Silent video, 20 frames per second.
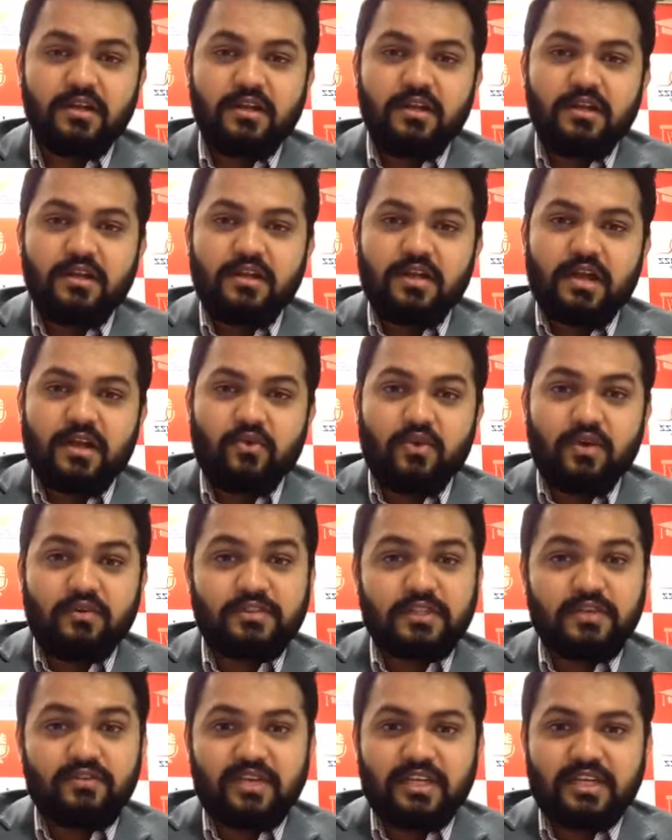and you have
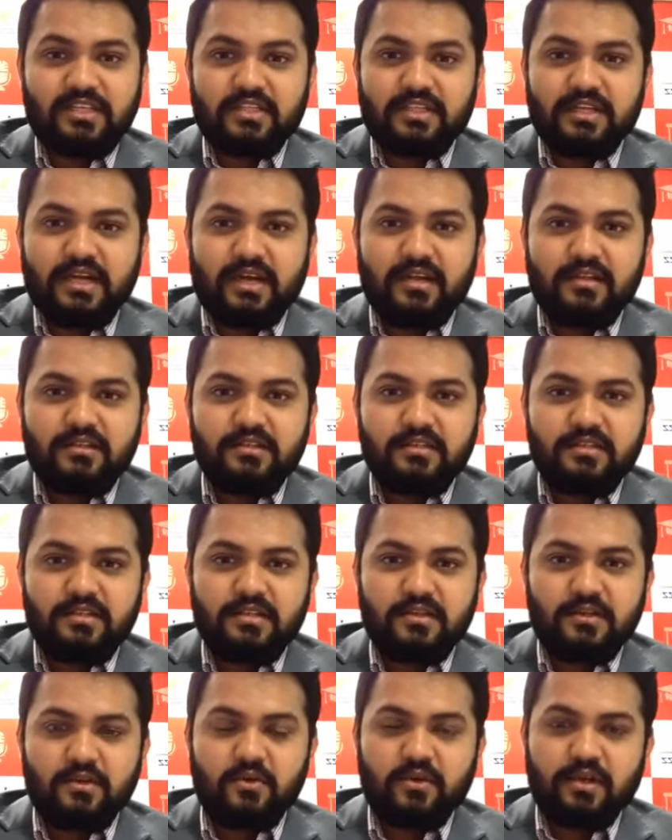7 each in IELTS,
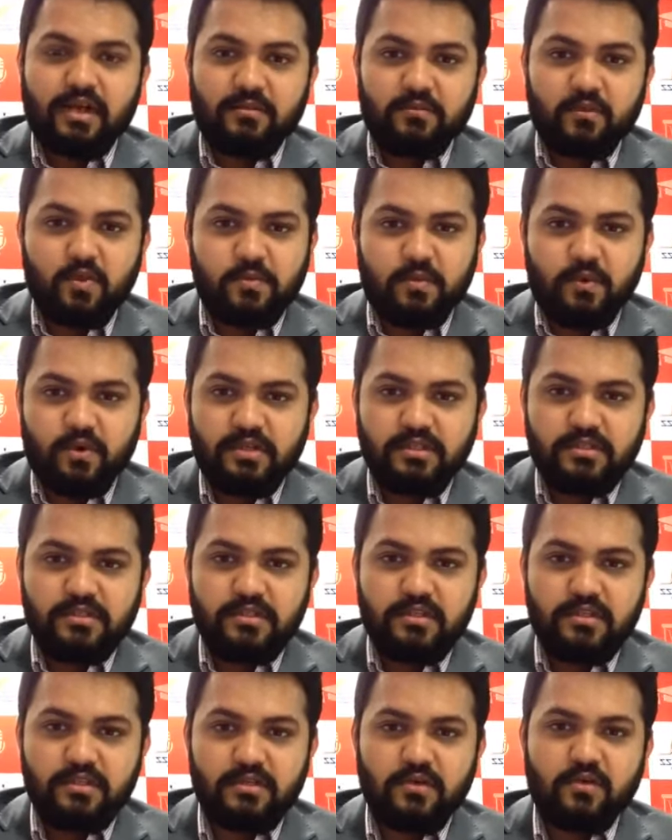you'll get more points.
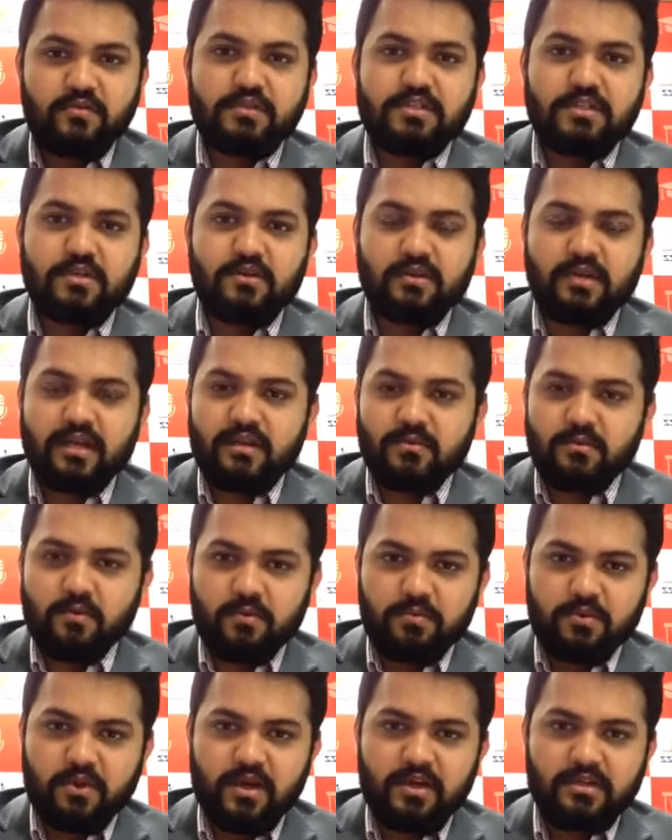Obviously, you'll get a more
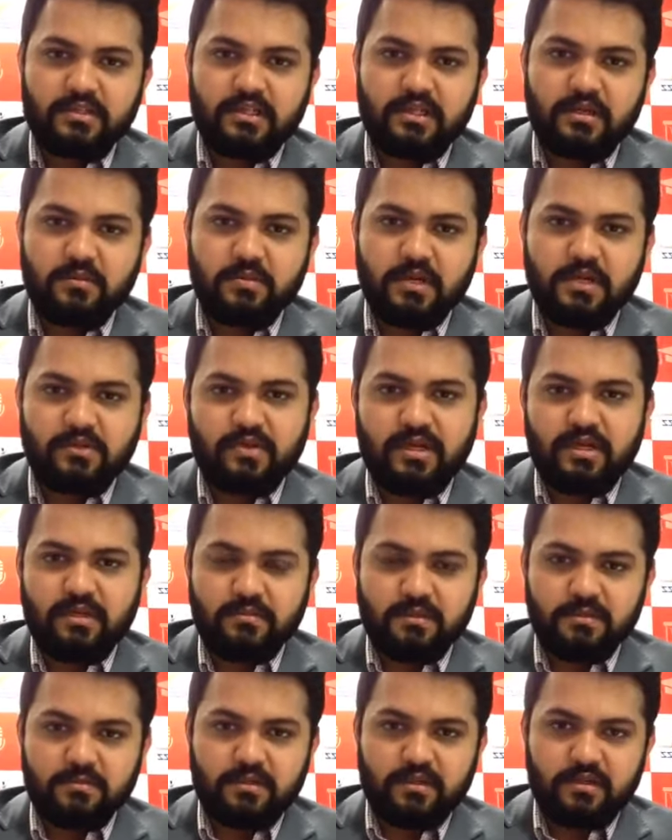priority compared to
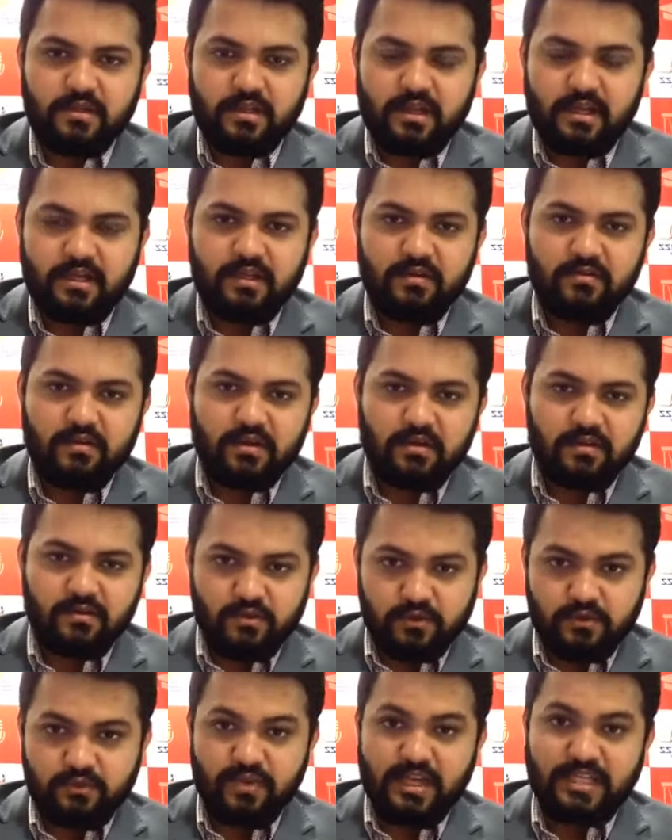anyone who
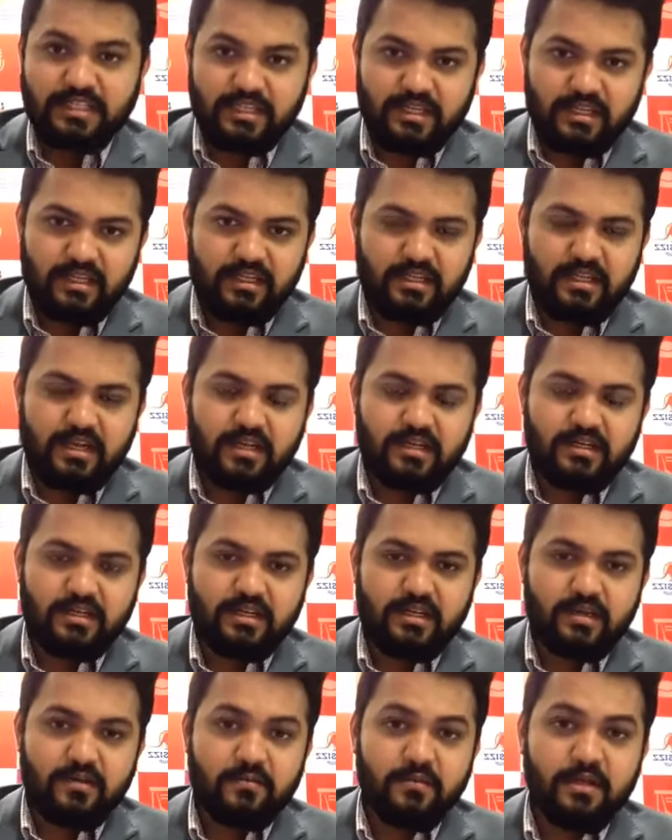is waiting in that
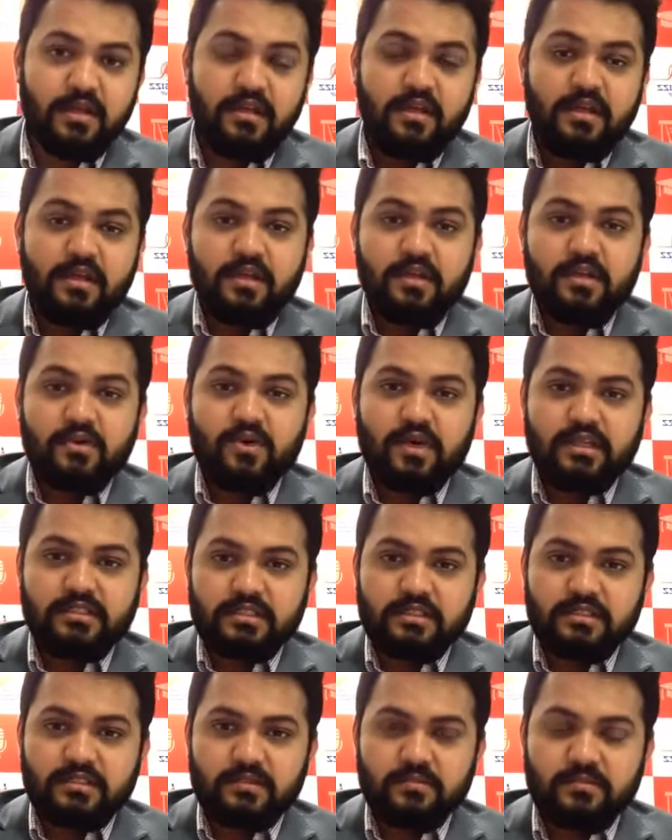EOI
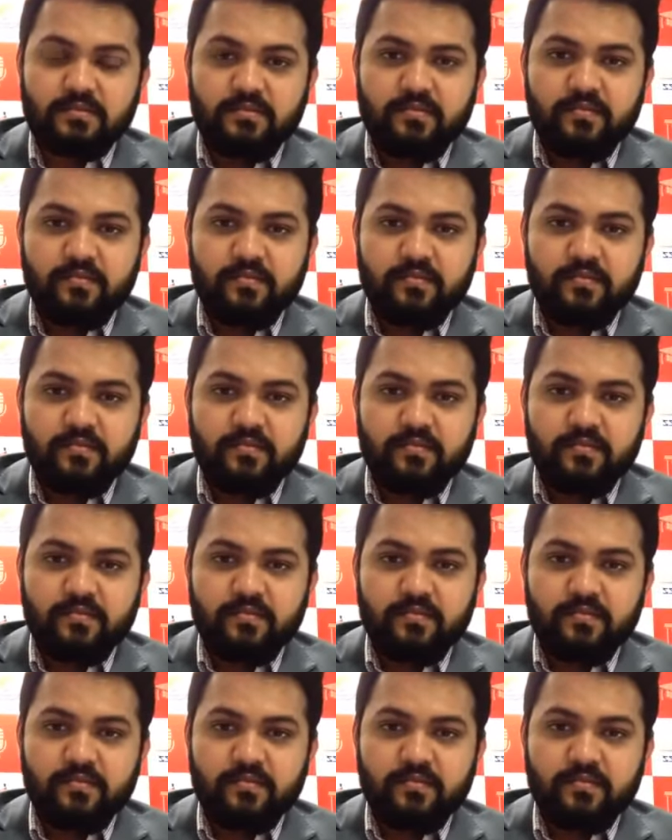system.